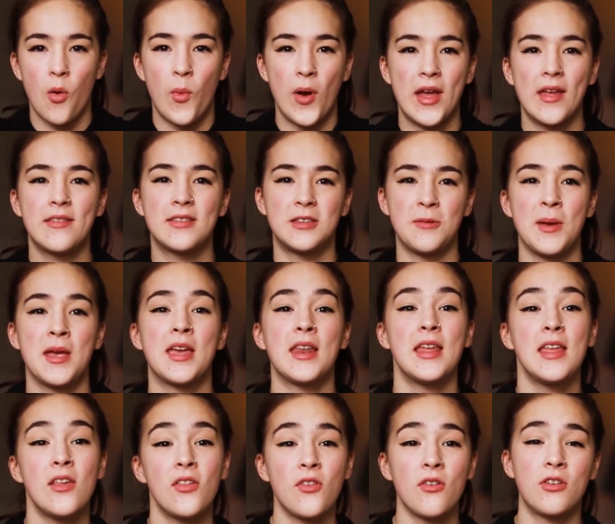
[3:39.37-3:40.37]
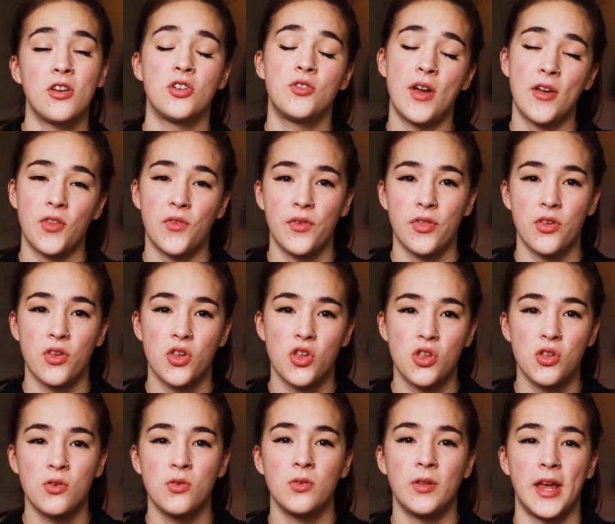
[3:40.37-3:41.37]
ways to make it easier to dress for the
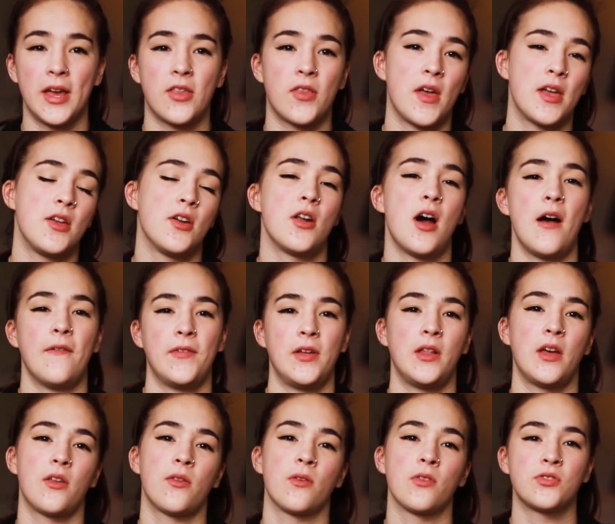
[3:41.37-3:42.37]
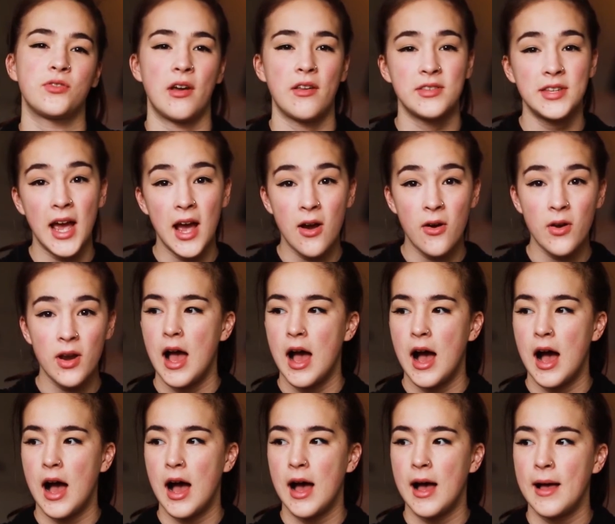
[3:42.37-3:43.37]
shoot, like so that you're not feeling so stressed out.
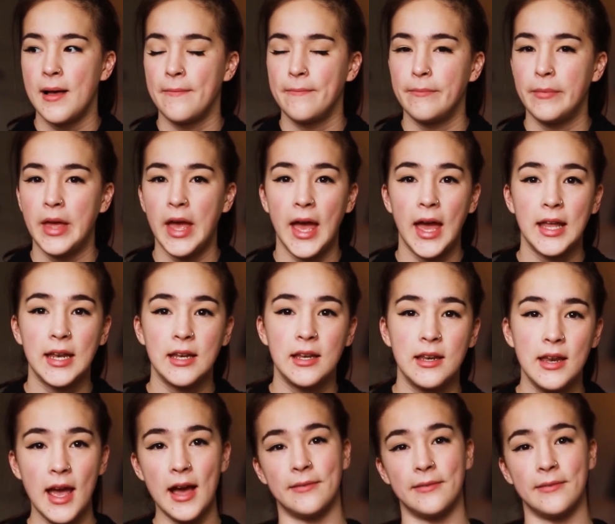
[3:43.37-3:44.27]
And